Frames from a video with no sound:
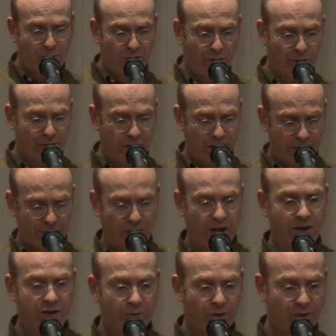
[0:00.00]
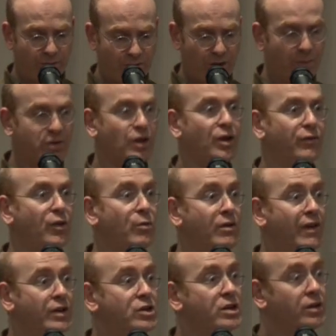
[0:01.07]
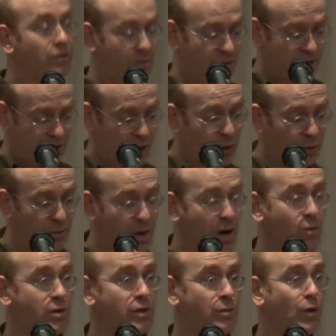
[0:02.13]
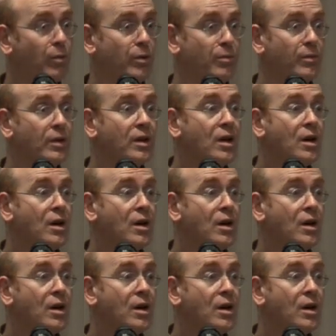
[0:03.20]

I move on to the next bit, I just want to observe that we've actually solved part one of the problem.